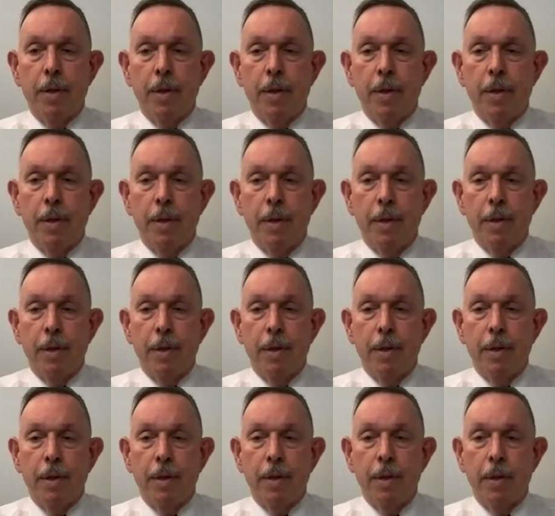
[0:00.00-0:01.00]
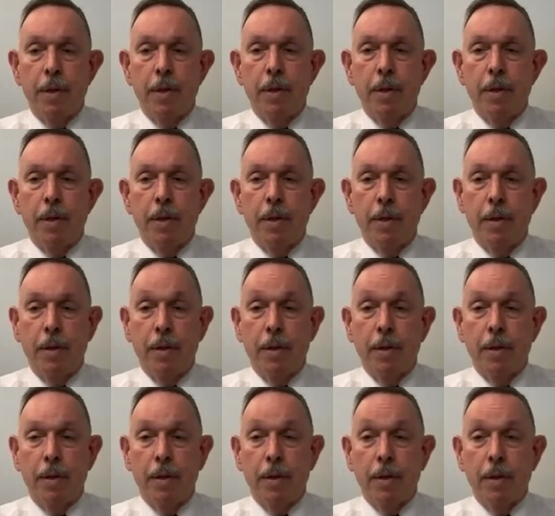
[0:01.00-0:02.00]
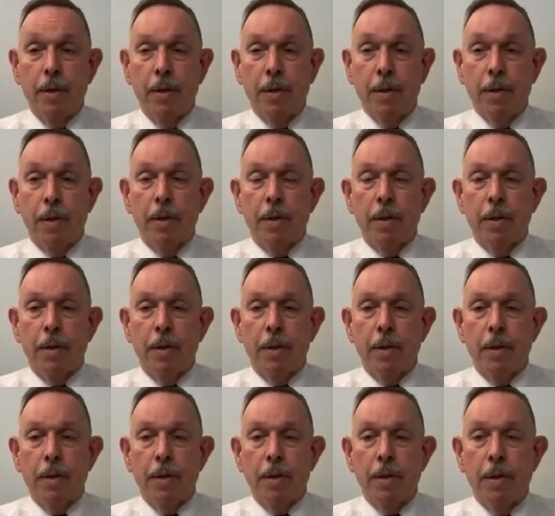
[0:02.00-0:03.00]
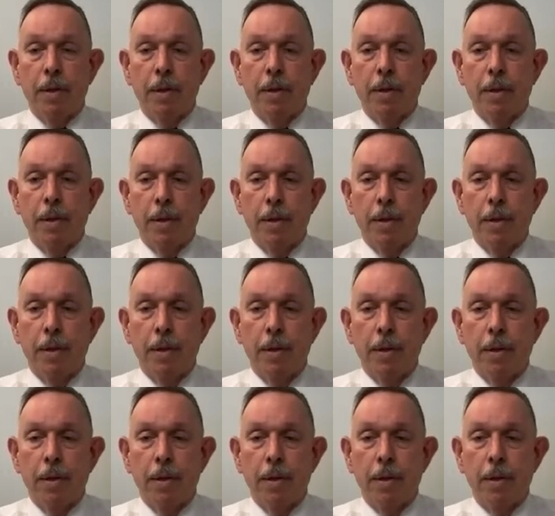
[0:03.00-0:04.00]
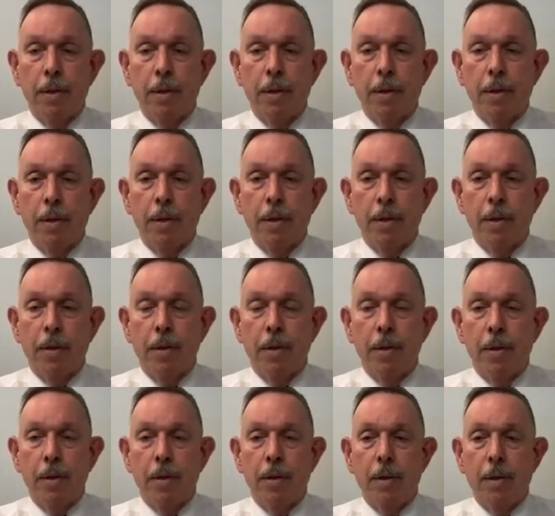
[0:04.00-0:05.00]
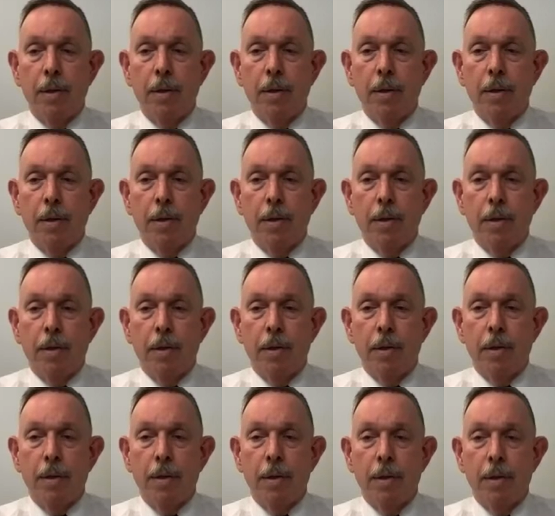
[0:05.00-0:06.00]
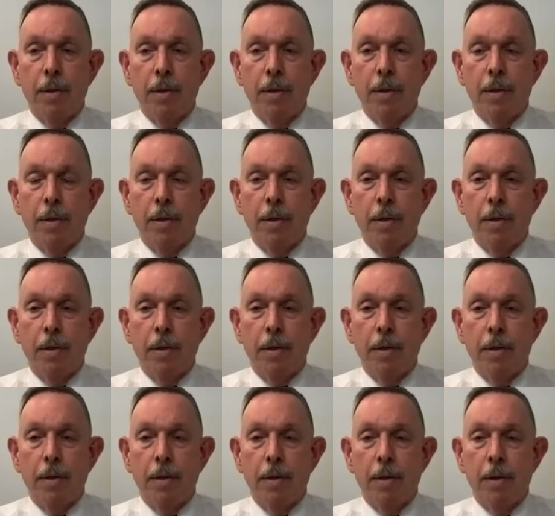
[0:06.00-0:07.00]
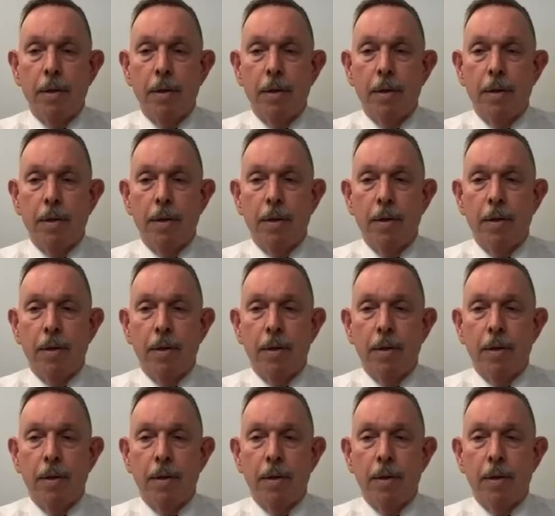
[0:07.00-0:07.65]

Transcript: (silent)